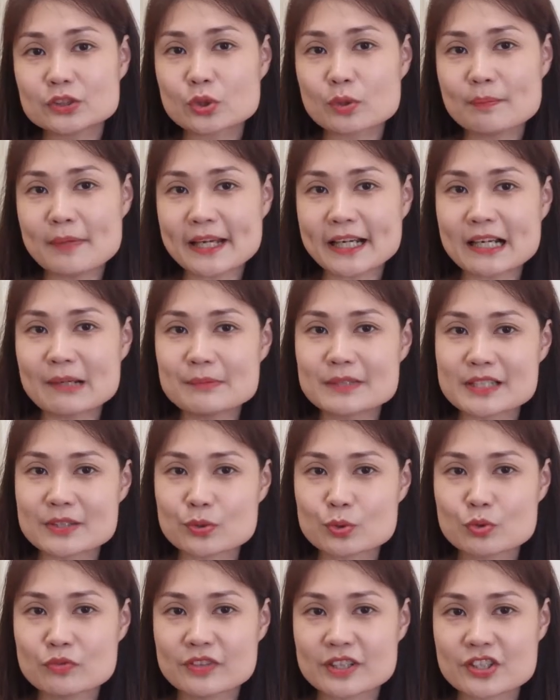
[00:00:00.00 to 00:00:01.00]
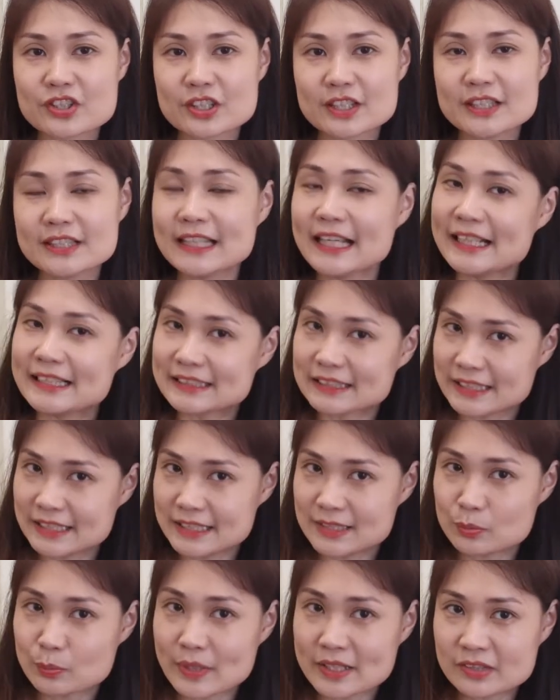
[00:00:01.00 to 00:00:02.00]
tote bag comes in two versions. There is the
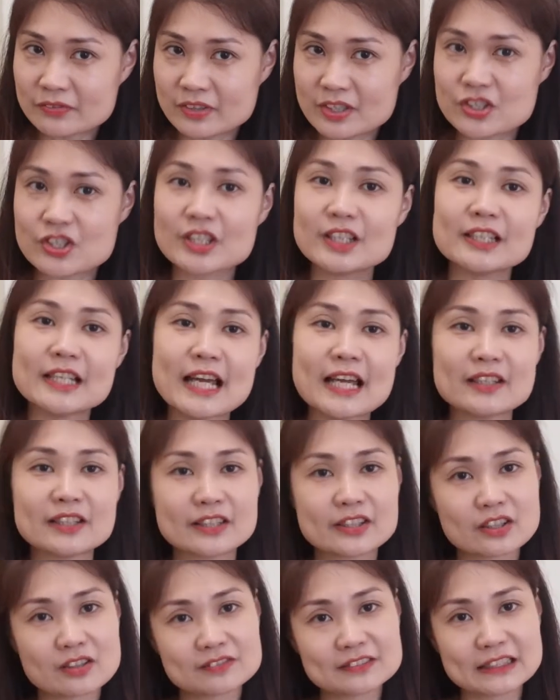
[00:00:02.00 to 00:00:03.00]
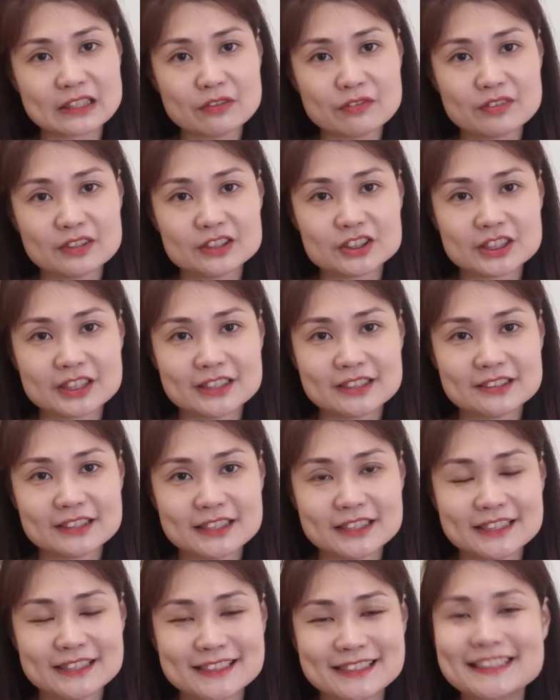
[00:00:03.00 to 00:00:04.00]
East-West version and the North-South version.
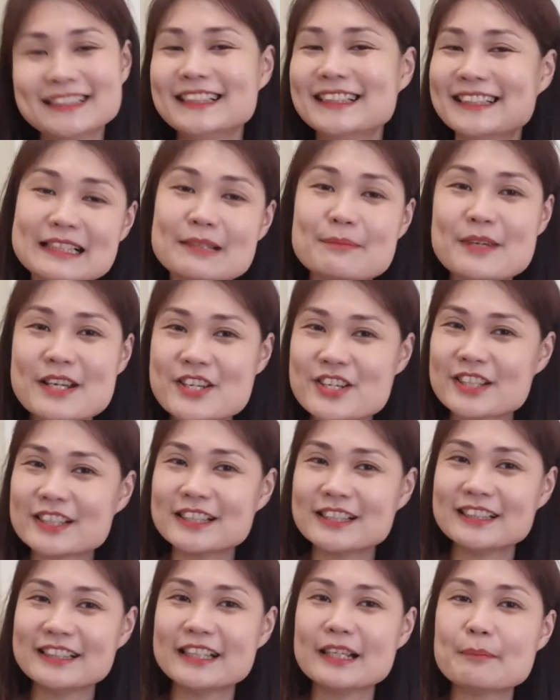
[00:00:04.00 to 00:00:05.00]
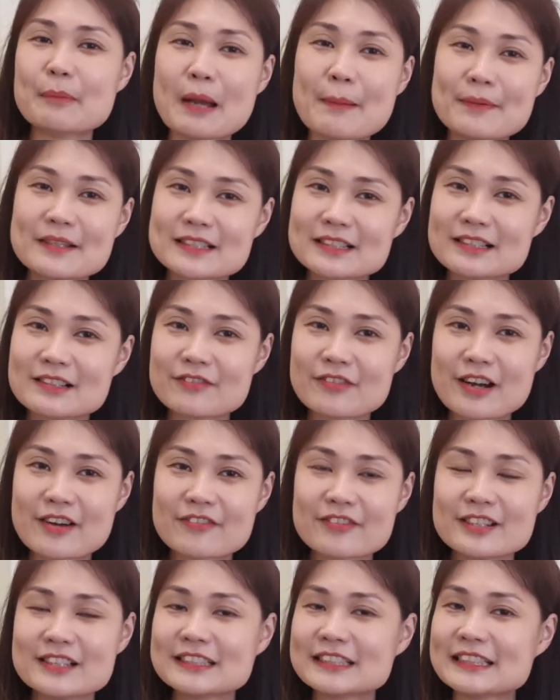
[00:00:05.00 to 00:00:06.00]
As I mentioned earlier, my personal
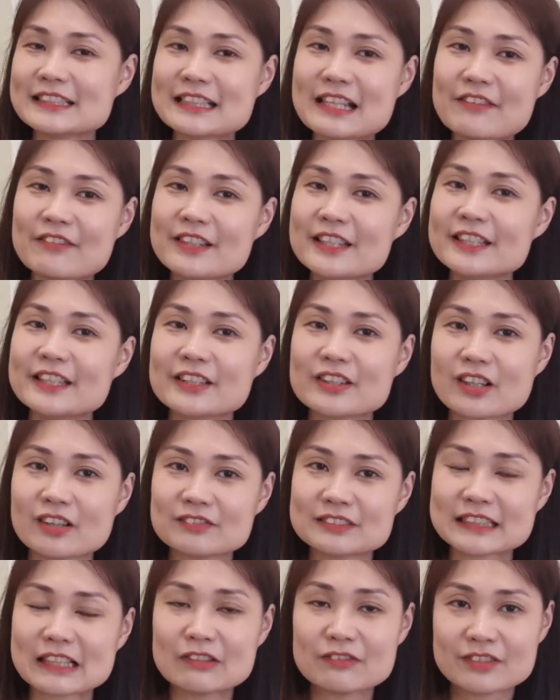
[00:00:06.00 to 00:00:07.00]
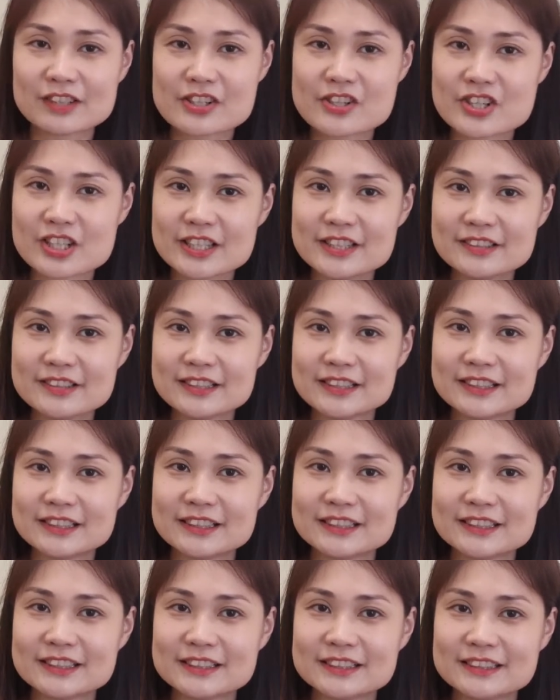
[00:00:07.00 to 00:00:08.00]
preference is definitely the North-South version.
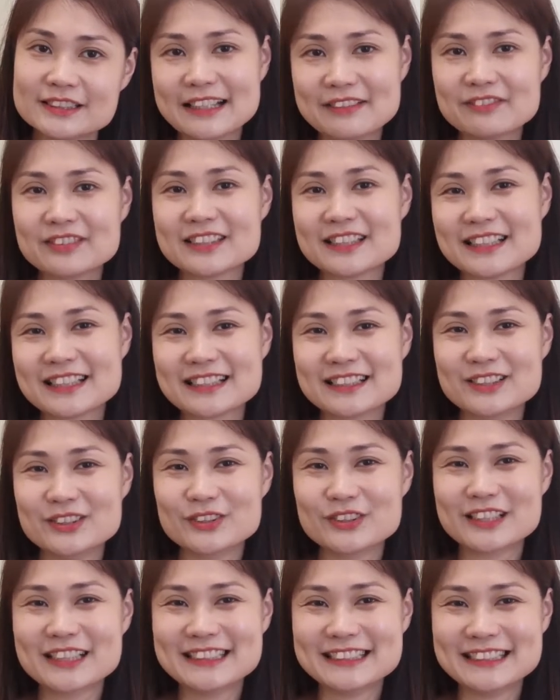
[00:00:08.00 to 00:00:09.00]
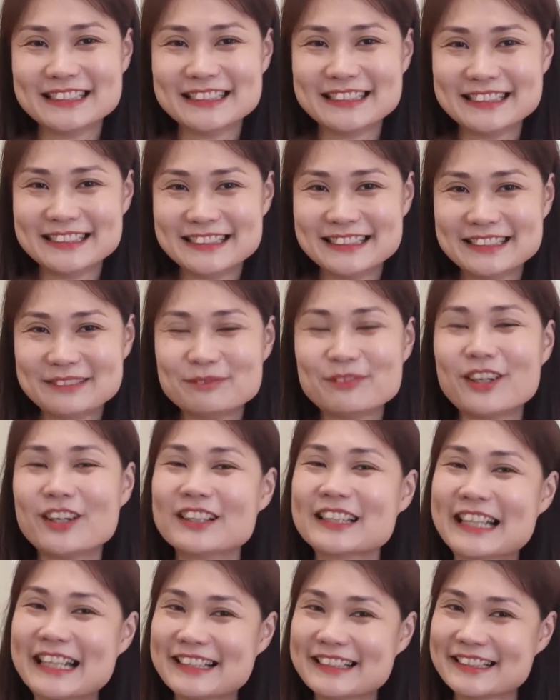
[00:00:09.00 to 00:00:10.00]
I like vertical look
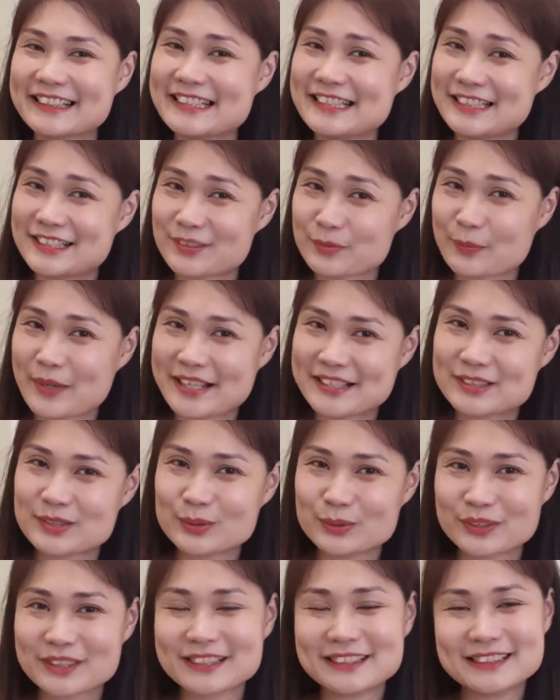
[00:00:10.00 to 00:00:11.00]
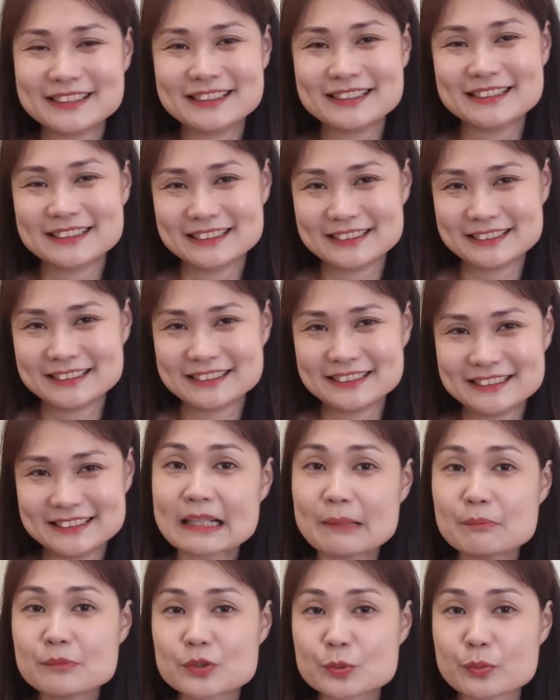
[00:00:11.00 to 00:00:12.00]
more than the East-West look. It
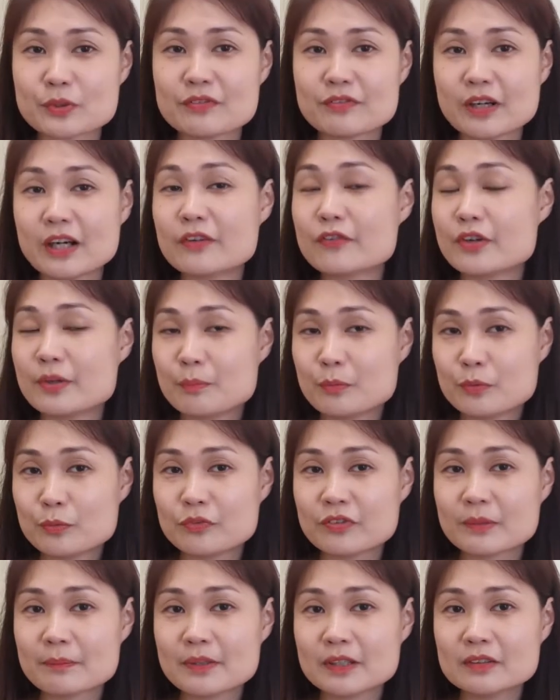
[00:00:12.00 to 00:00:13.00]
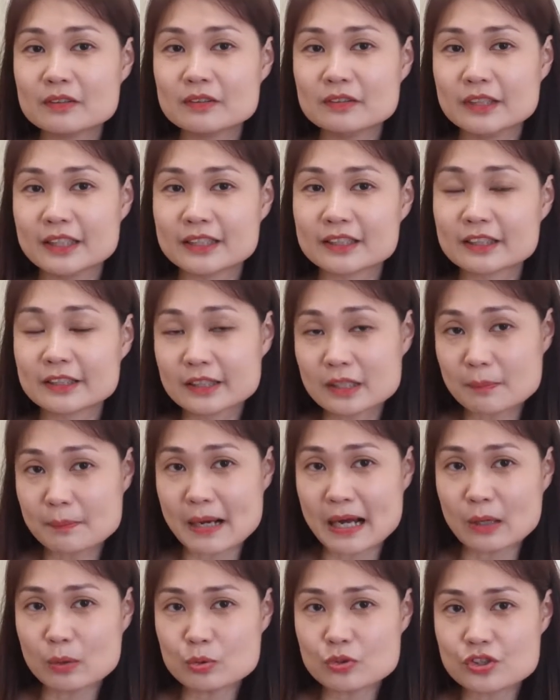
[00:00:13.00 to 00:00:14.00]
comes with a removable internal
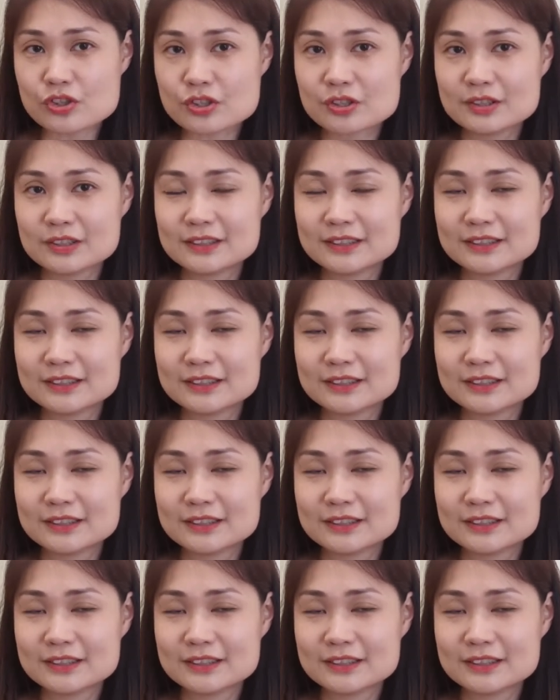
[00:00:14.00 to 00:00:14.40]
pouch